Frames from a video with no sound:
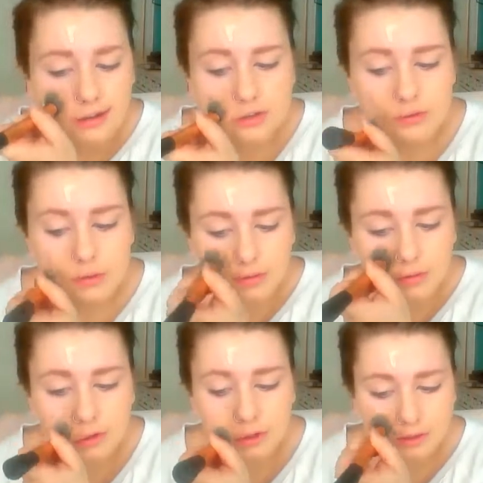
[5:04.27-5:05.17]
natural
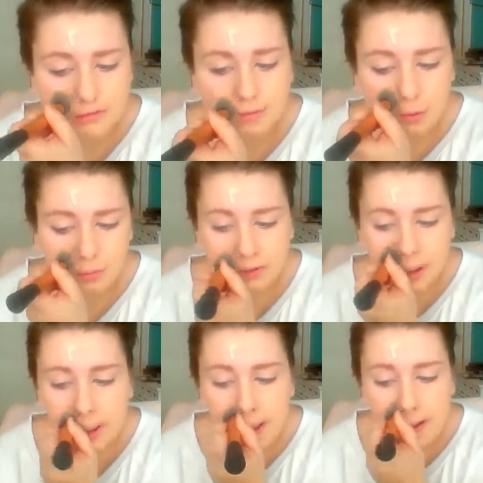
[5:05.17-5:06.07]
flawless
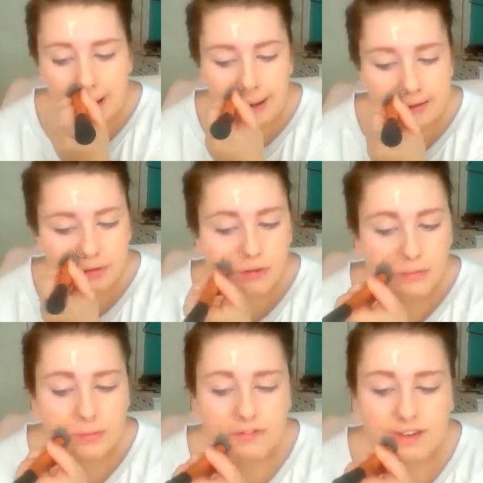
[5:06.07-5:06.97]
formula. Hides all
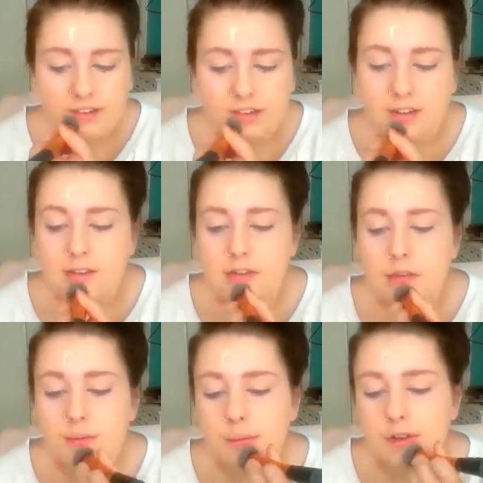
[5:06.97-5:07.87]
imperfections,
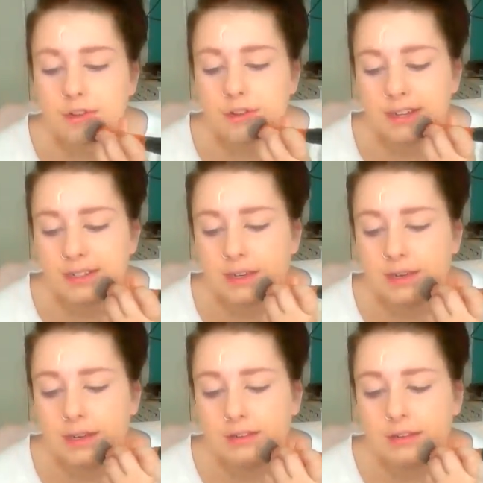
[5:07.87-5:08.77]
super moisturizing,
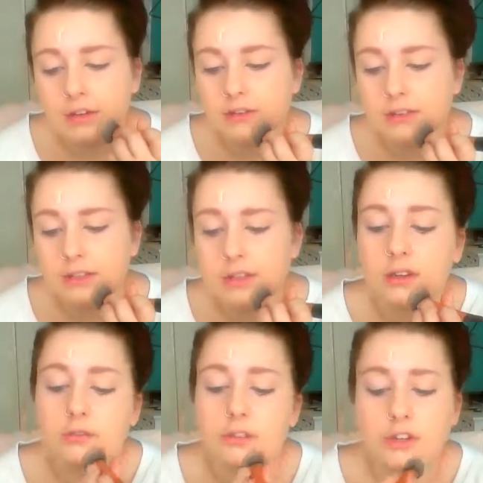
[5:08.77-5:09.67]
and
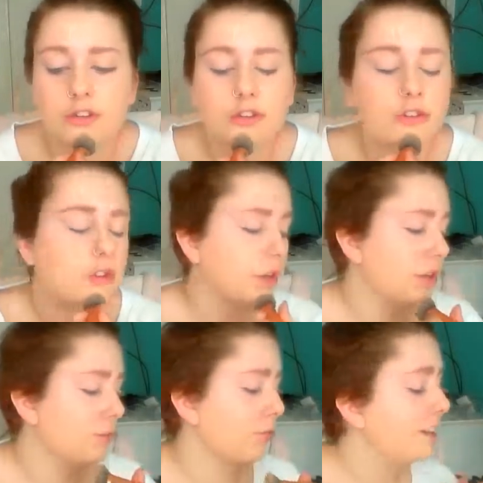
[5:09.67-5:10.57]
antioxidant
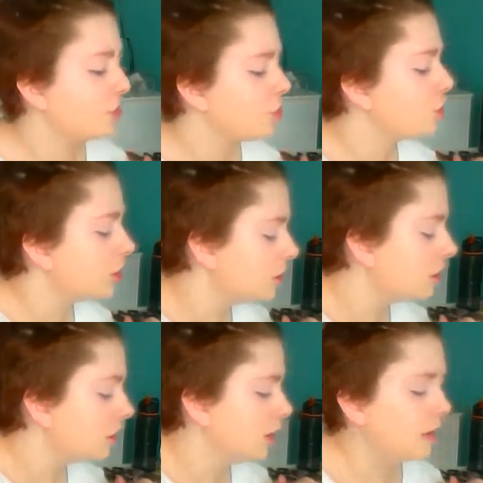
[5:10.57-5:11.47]
enriched.
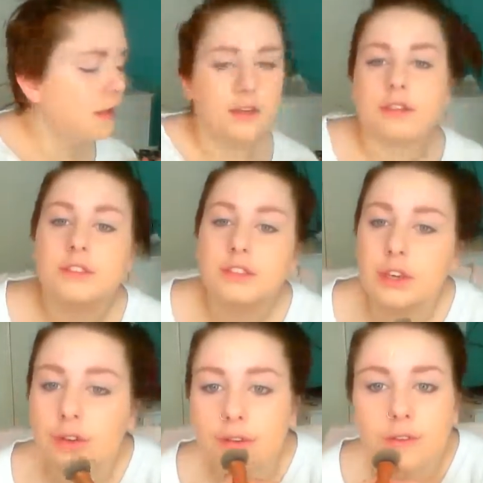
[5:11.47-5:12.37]

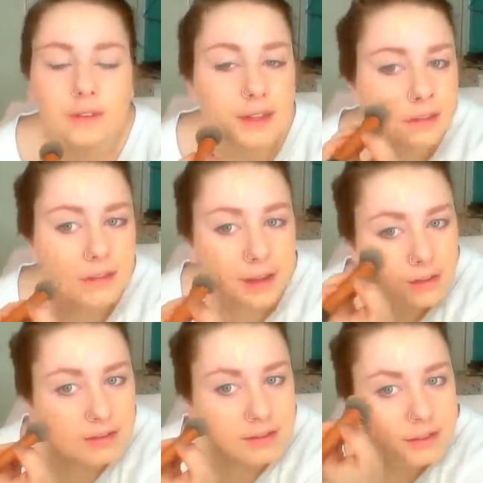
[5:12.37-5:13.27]
So that's
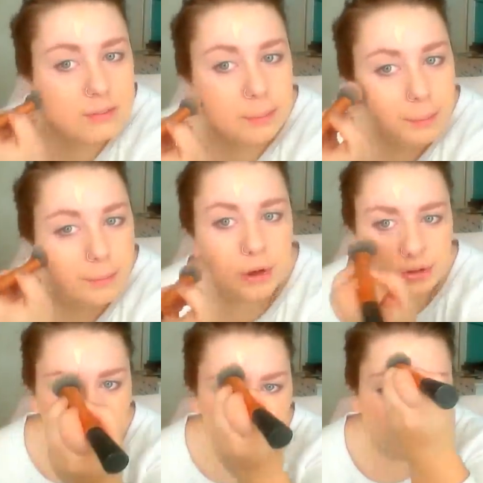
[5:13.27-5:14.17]
like
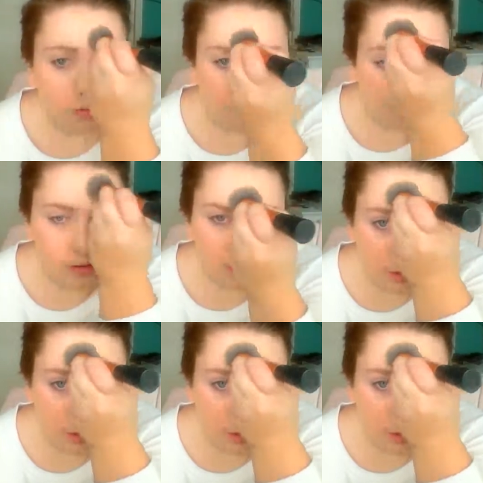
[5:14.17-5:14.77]
spot on